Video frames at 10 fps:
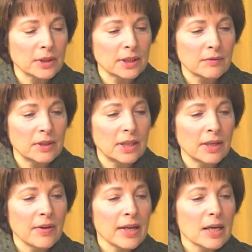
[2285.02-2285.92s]
the end of the day
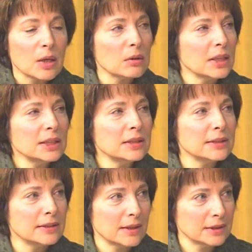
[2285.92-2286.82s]

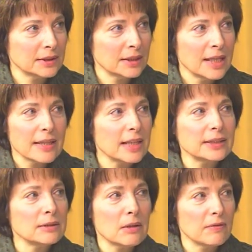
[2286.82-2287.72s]
crushes us.
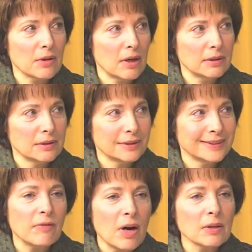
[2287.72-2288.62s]
That's not of God.
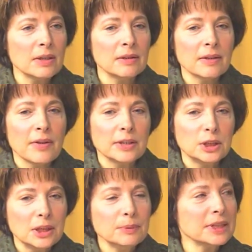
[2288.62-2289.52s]
Fallen,
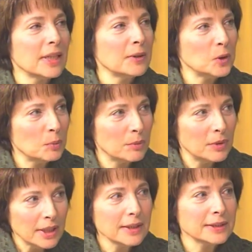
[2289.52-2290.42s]
cheapskate human
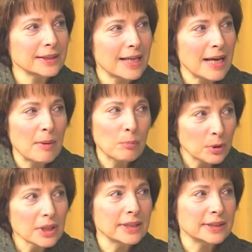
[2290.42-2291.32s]
beings,
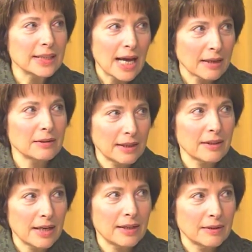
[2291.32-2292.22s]
bullies, act like
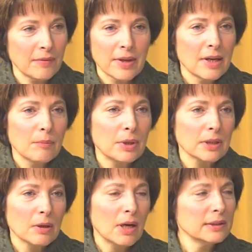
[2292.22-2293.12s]
that.
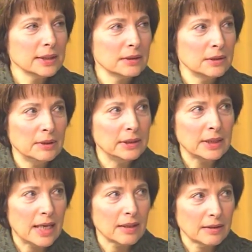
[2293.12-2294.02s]
But God doesn't need
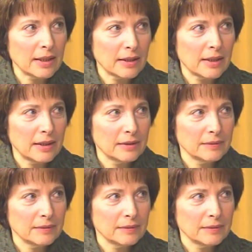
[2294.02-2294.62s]
to act like that.